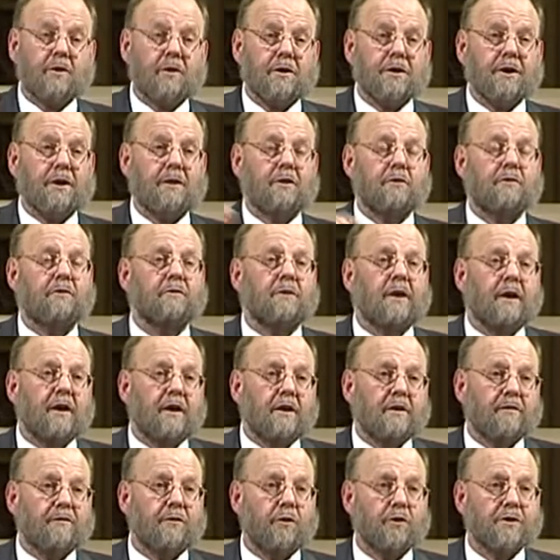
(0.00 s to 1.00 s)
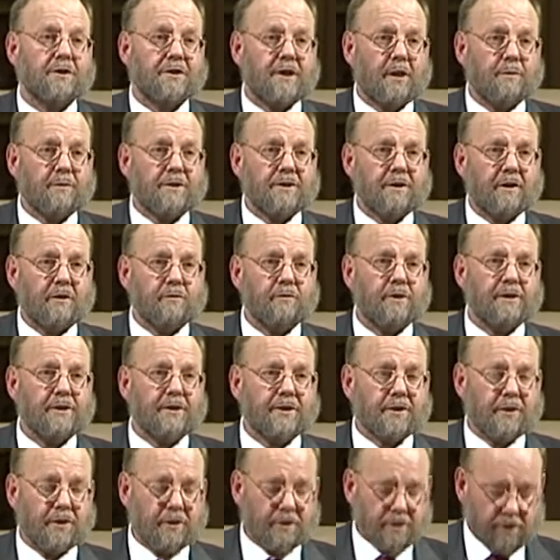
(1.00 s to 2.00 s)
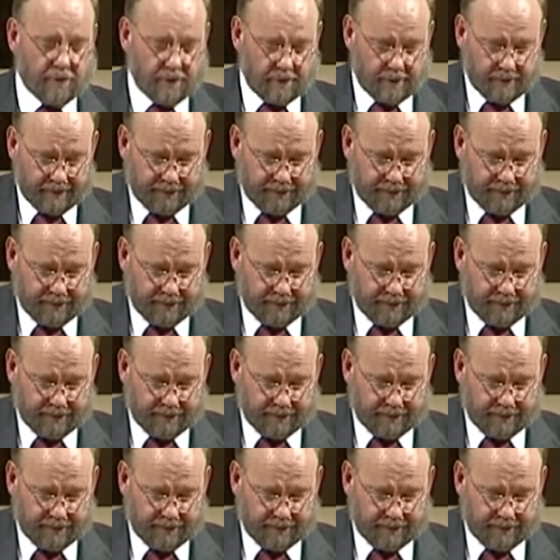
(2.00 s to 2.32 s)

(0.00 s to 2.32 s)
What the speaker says: critical for stem cell research.